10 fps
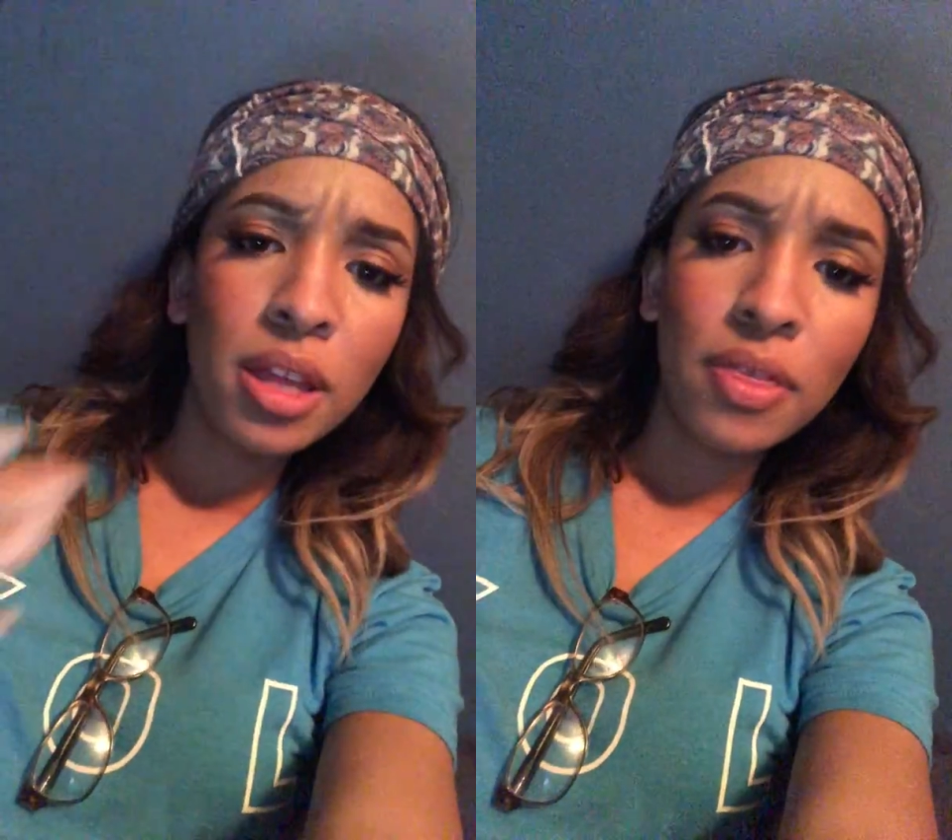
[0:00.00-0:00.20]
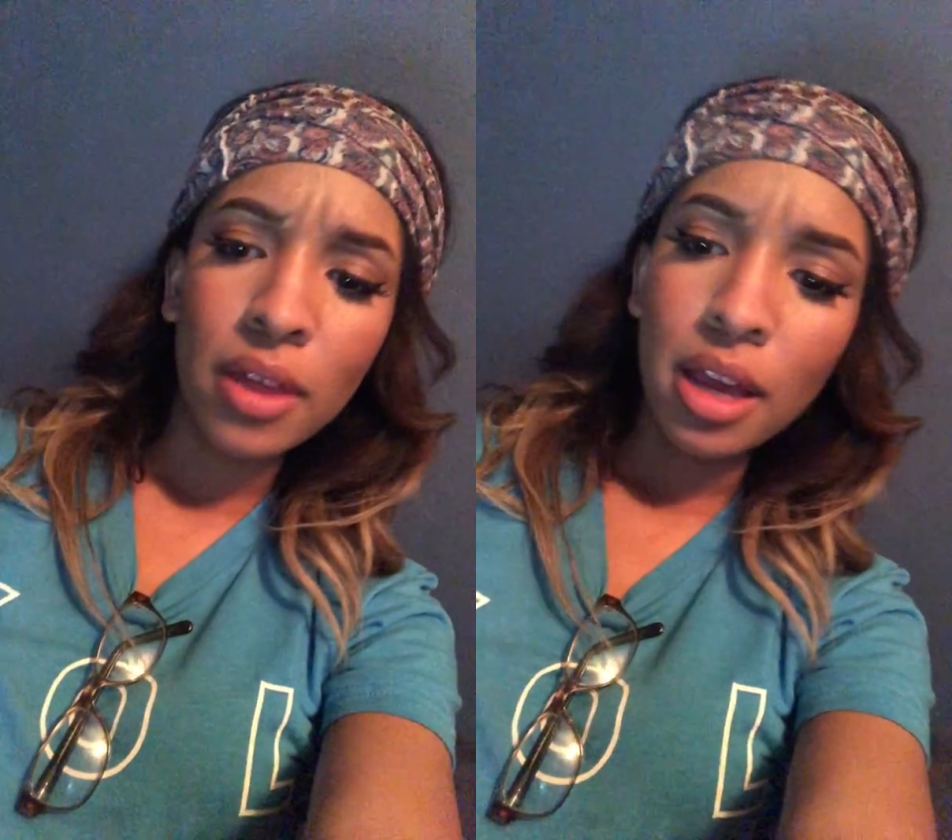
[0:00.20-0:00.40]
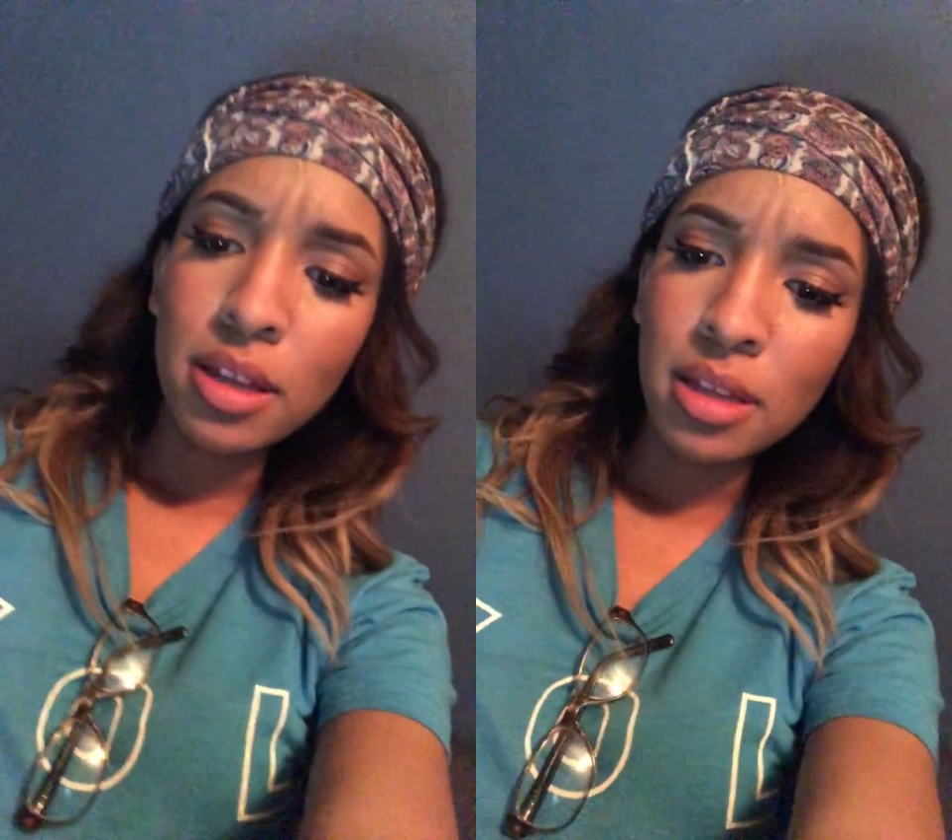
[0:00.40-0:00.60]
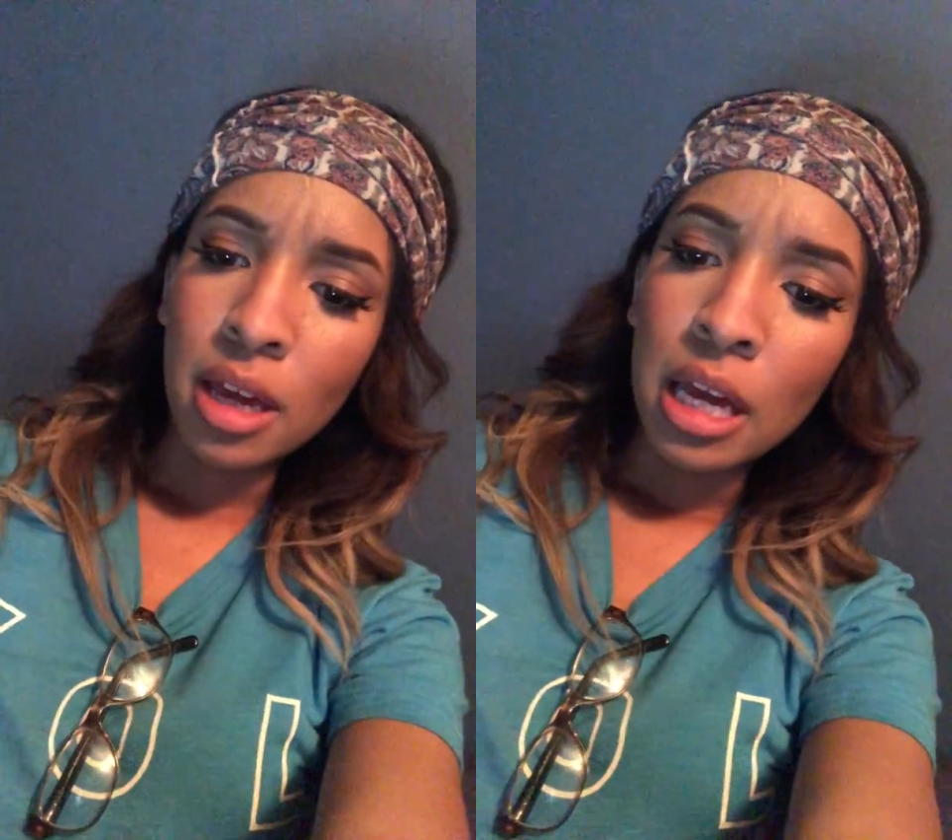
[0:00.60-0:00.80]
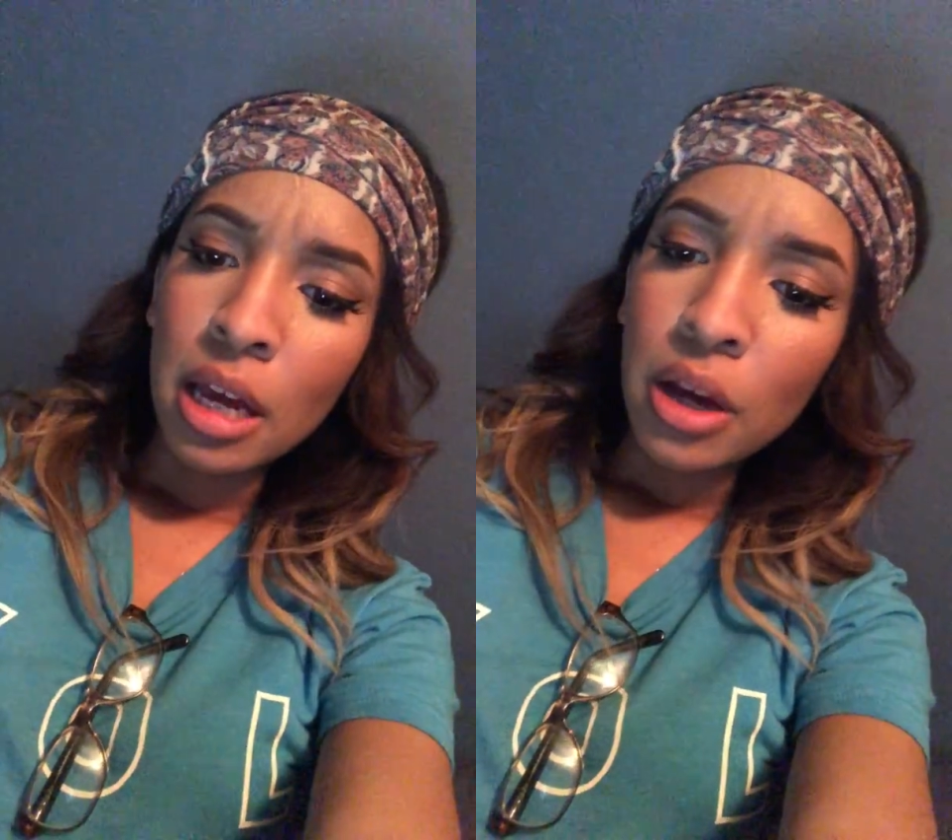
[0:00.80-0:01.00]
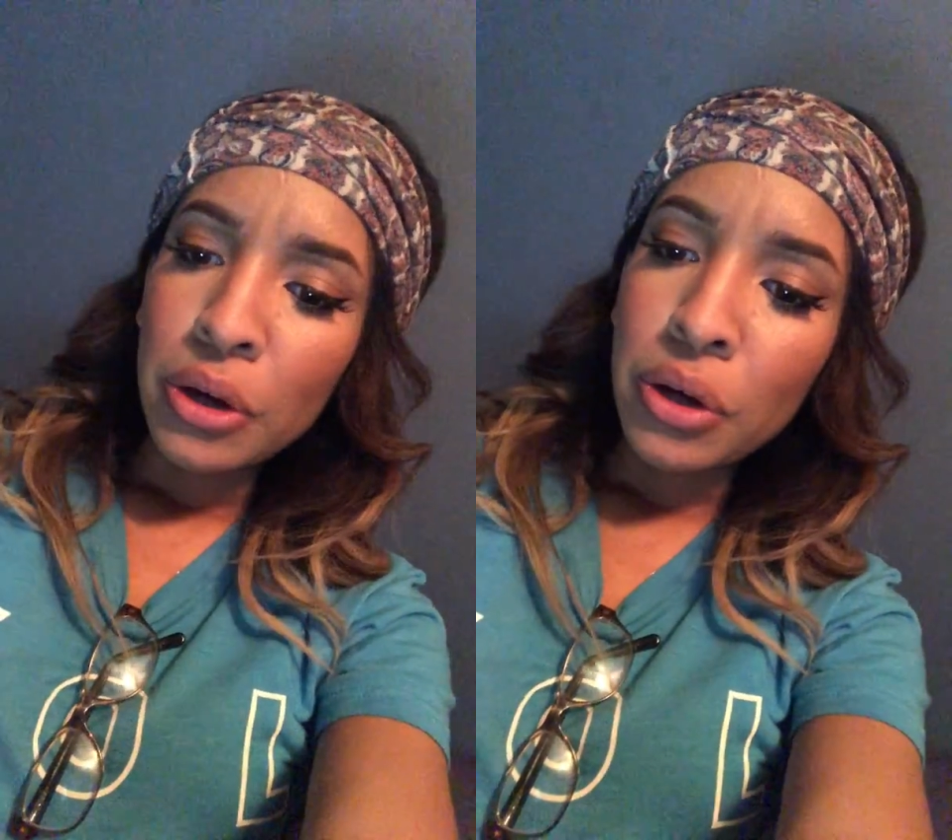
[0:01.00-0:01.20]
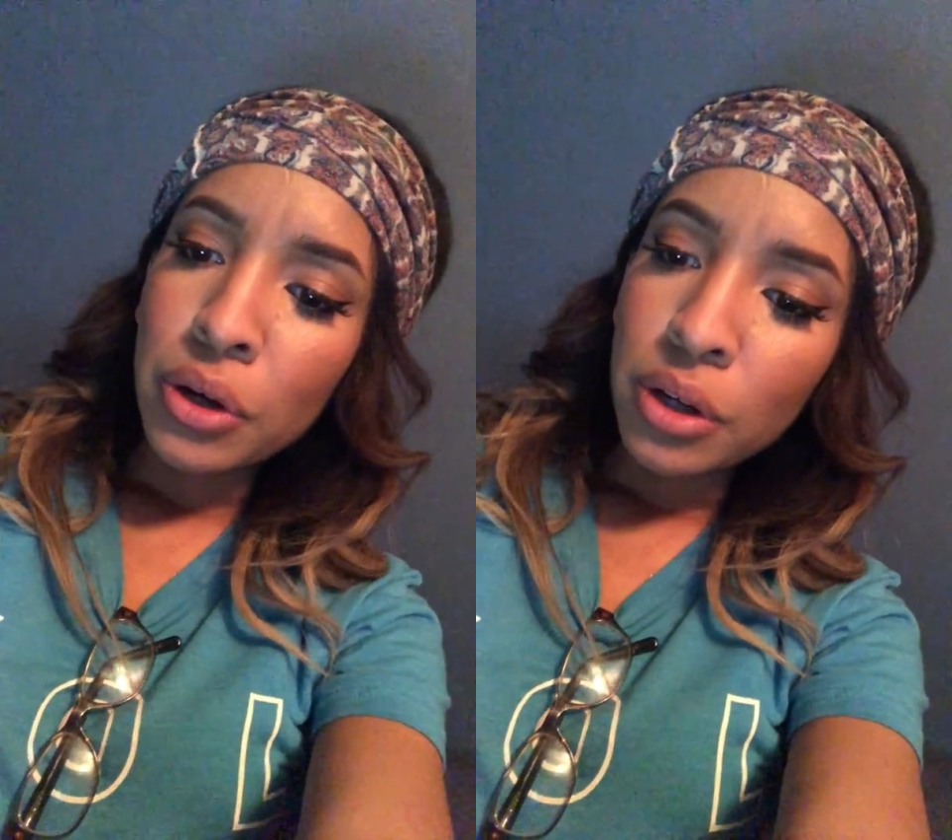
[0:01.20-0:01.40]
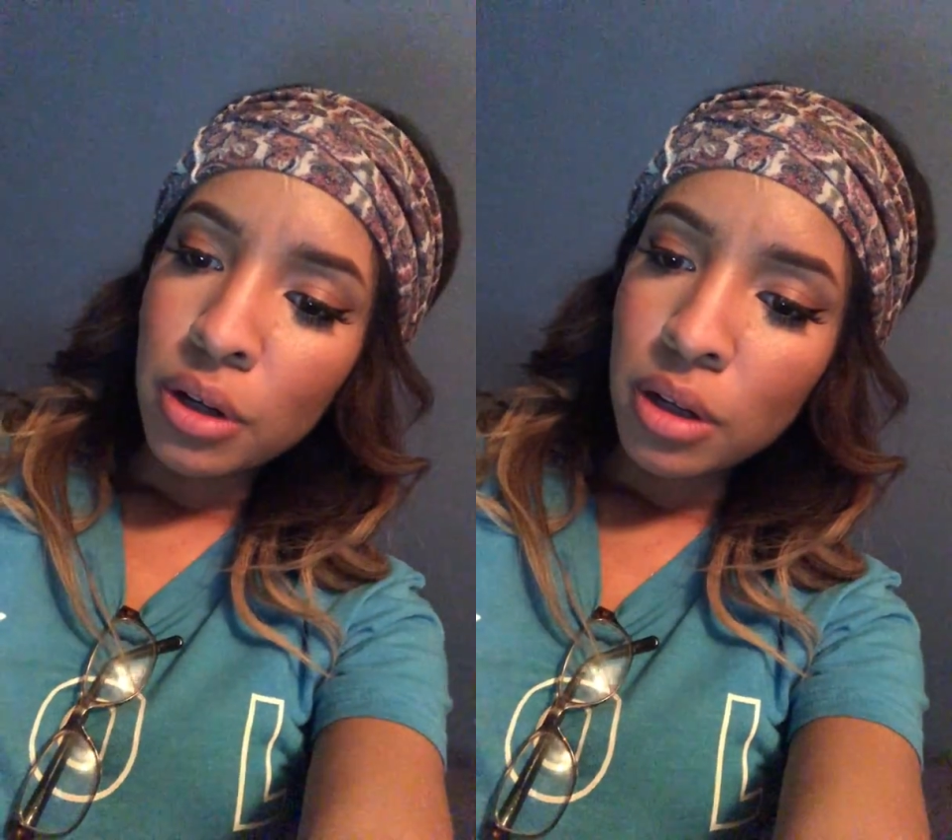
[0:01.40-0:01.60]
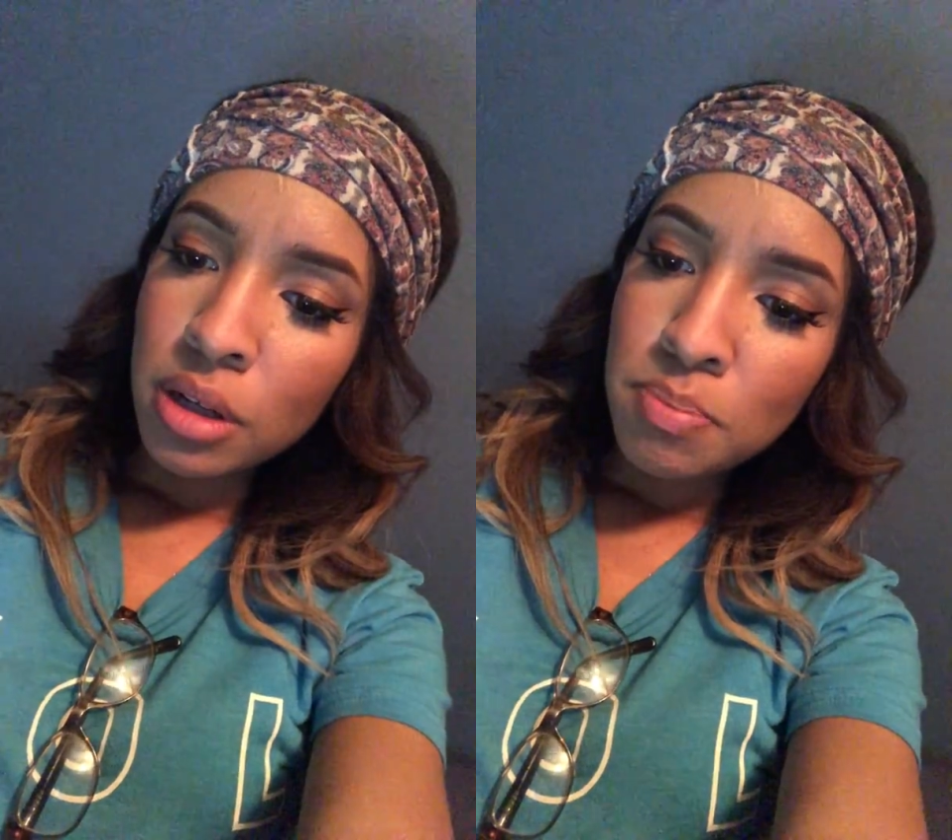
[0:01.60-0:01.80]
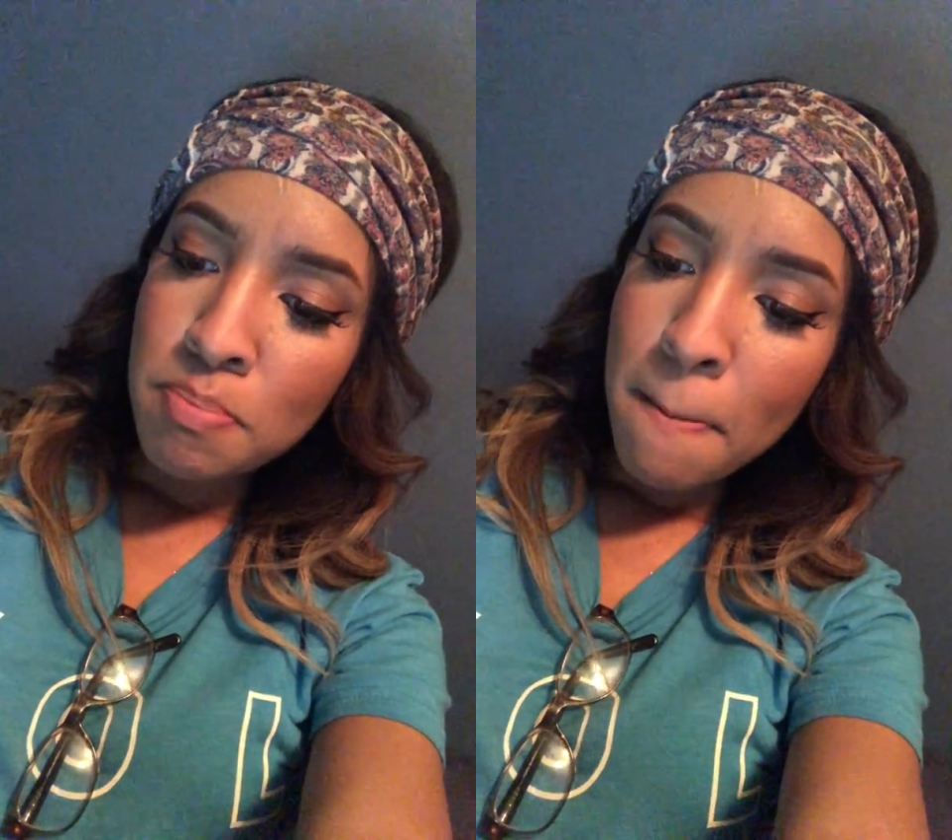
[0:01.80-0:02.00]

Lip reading: things that could